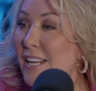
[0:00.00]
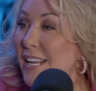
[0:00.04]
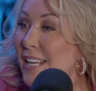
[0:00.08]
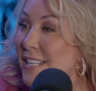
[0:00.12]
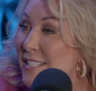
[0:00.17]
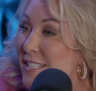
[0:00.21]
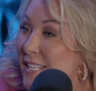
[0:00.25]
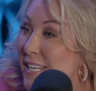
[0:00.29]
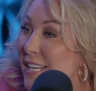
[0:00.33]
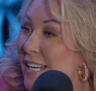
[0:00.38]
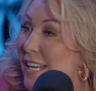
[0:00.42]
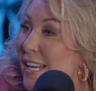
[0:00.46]

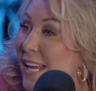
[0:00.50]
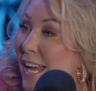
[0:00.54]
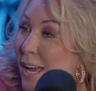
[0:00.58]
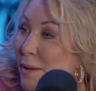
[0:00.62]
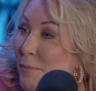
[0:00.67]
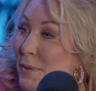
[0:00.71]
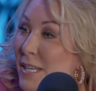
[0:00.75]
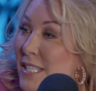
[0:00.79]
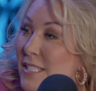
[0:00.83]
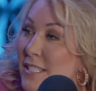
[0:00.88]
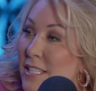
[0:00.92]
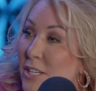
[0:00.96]
isn't it? I
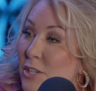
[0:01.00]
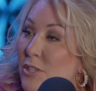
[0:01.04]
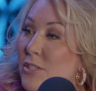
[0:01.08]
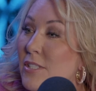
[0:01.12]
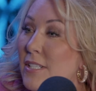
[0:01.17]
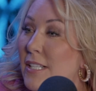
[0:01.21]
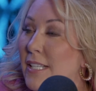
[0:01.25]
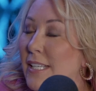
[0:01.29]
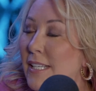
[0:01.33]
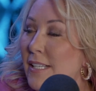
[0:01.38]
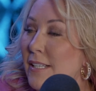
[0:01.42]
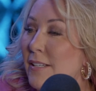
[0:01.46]
mean,
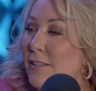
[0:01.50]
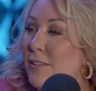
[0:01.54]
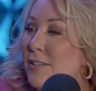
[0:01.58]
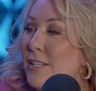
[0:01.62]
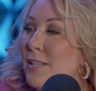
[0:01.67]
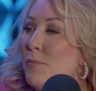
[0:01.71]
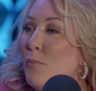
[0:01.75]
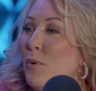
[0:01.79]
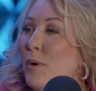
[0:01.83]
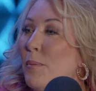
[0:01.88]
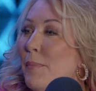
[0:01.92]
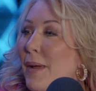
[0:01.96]
seriously,
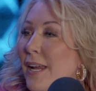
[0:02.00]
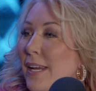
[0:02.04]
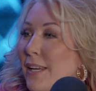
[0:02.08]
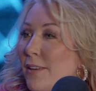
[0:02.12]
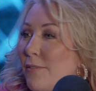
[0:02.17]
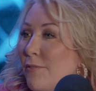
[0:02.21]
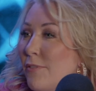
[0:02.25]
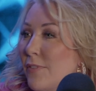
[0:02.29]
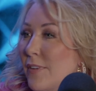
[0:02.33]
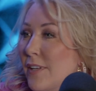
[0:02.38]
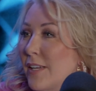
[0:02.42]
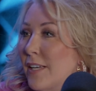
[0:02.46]
we're
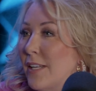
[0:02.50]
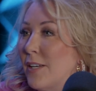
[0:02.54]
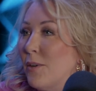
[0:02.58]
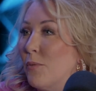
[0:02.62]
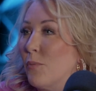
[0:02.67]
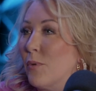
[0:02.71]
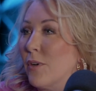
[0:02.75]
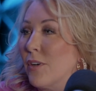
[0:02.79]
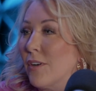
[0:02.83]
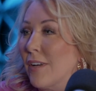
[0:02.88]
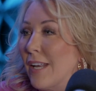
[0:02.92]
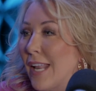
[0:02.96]
making fun
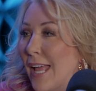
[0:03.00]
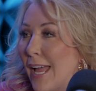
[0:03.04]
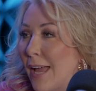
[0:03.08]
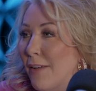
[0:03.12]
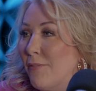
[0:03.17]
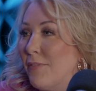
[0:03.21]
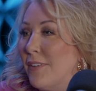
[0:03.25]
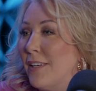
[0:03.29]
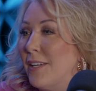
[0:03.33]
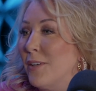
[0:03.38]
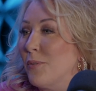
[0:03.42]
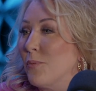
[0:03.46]
and we're
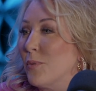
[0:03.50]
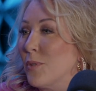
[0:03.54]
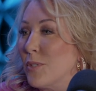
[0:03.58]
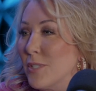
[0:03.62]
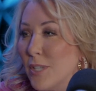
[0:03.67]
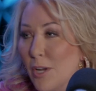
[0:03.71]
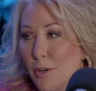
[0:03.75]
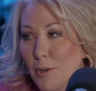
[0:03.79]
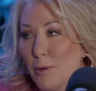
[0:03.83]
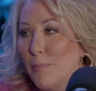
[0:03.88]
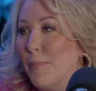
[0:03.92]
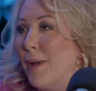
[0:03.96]
laughing and we're
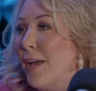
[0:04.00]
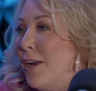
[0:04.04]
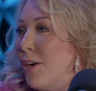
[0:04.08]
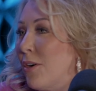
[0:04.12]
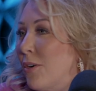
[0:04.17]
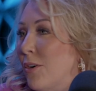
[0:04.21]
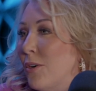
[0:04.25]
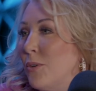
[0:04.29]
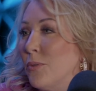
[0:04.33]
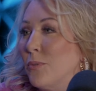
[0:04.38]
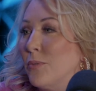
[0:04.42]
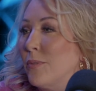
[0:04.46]
talking about
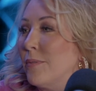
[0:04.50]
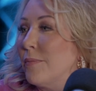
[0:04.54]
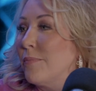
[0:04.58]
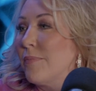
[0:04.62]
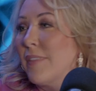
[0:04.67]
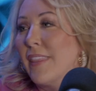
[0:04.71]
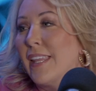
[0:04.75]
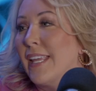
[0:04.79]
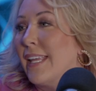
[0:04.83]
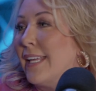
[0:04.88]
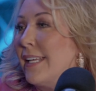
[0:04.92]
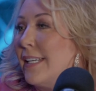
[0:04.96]
our own
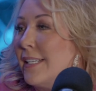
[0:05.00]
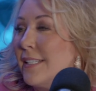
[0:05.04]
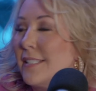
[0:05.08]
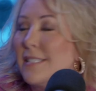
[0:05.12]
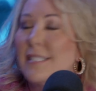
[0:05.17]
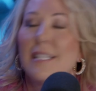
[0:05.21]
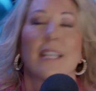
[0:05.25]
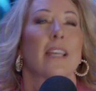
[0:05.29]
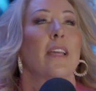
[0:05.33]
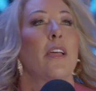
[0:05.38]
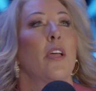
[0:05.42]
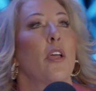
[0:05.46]

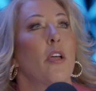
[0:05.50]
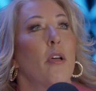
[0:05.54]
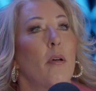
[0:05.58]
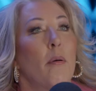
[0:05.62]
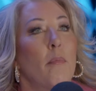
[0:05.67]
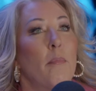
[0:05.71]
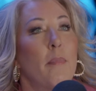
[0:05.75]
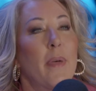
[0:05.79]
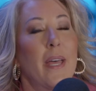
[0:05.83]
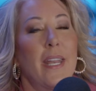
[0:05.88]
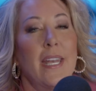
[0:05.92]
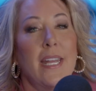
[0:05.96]
things.
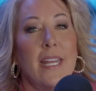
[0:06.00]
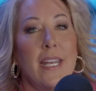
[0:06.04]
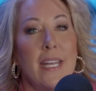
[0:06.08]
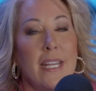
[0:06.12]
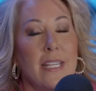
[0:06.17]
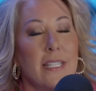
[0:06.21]
But it